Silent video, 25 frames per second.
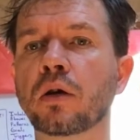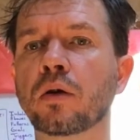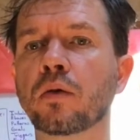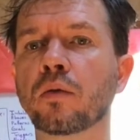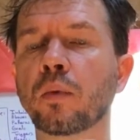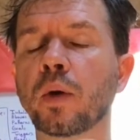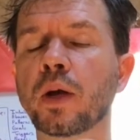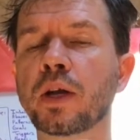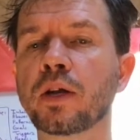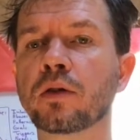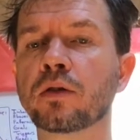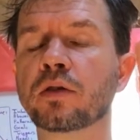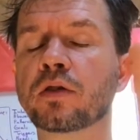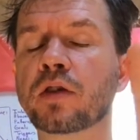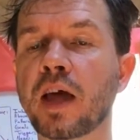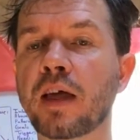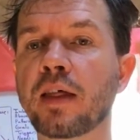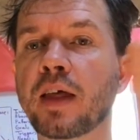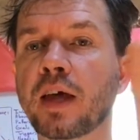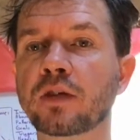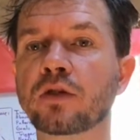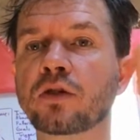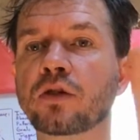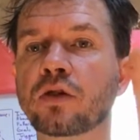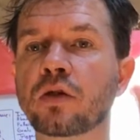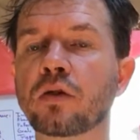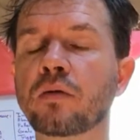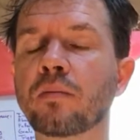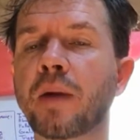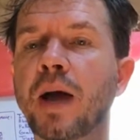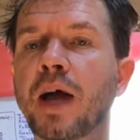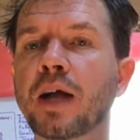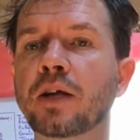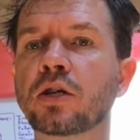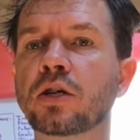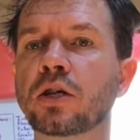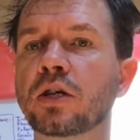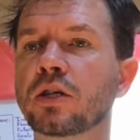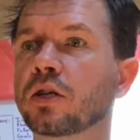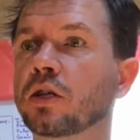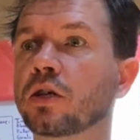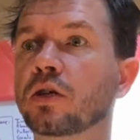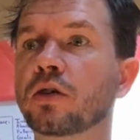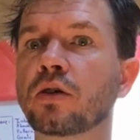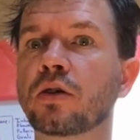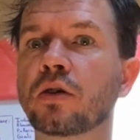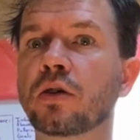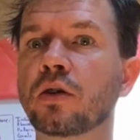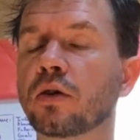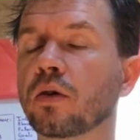when you say that's too much as a
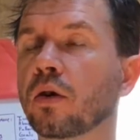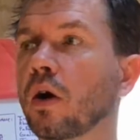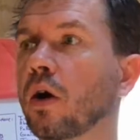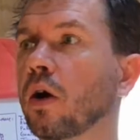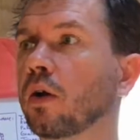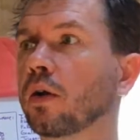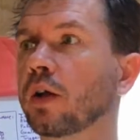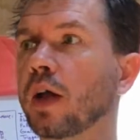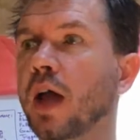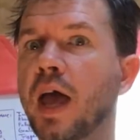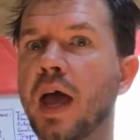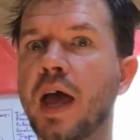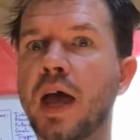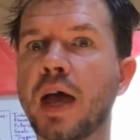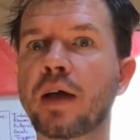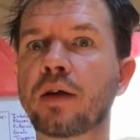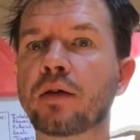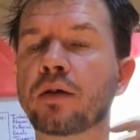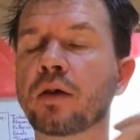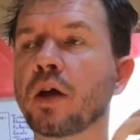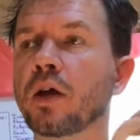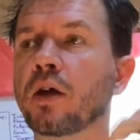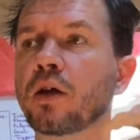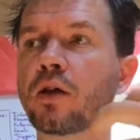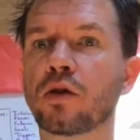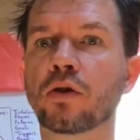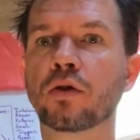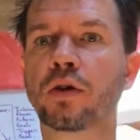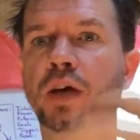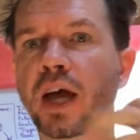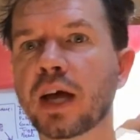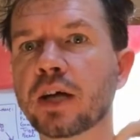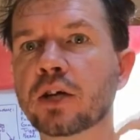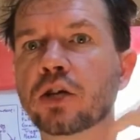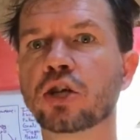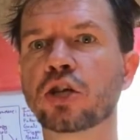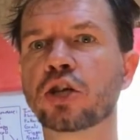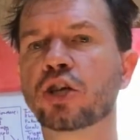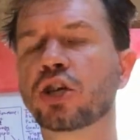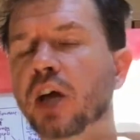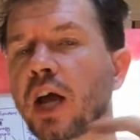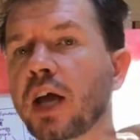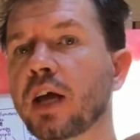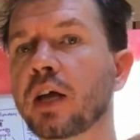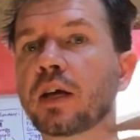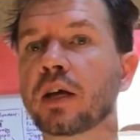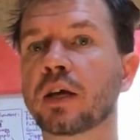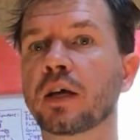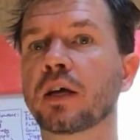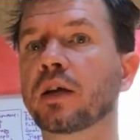2-year-old and you get
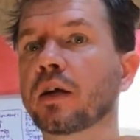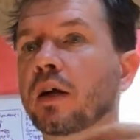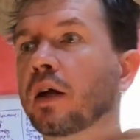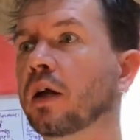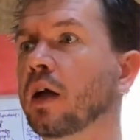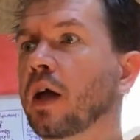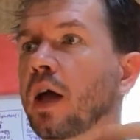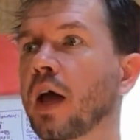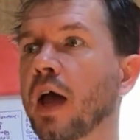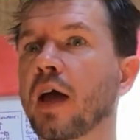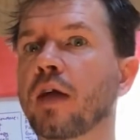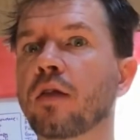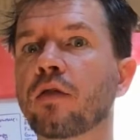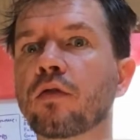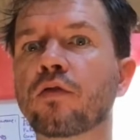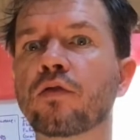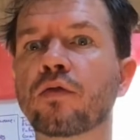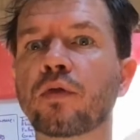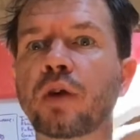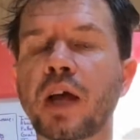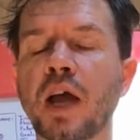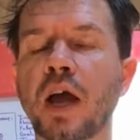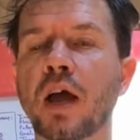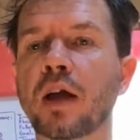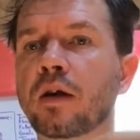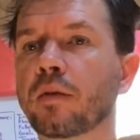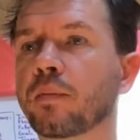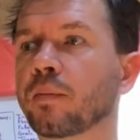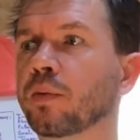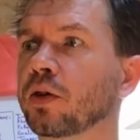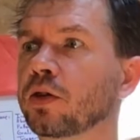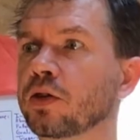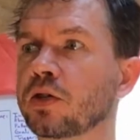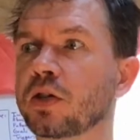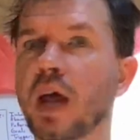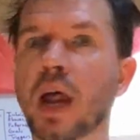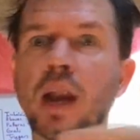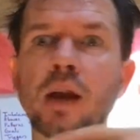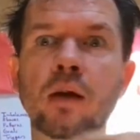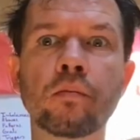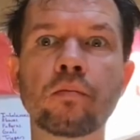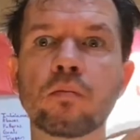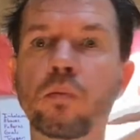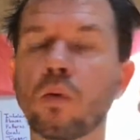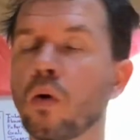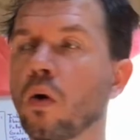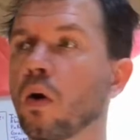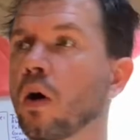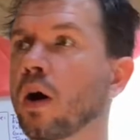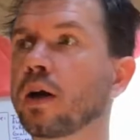shaken at 300%
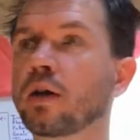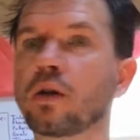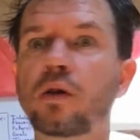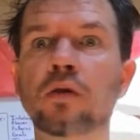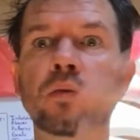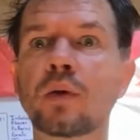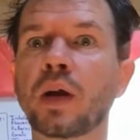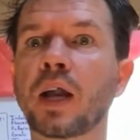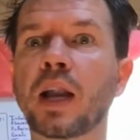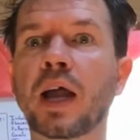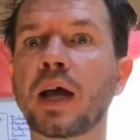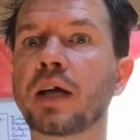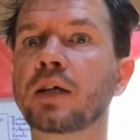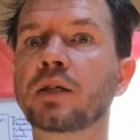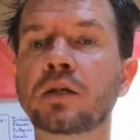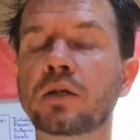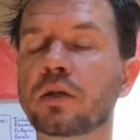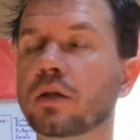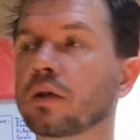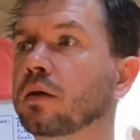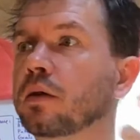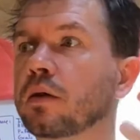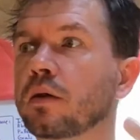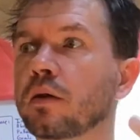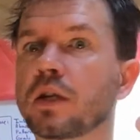more and you realize